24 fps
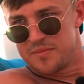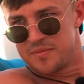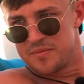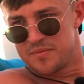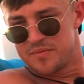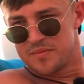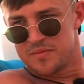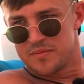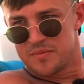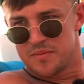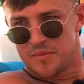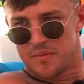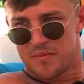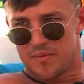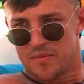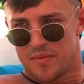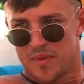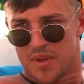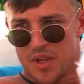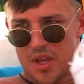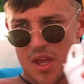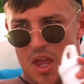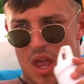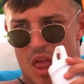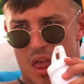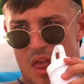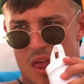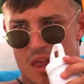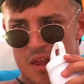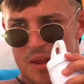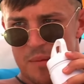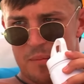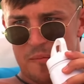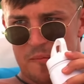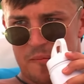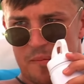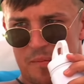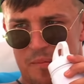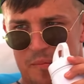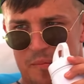which for me is really, really nice to just not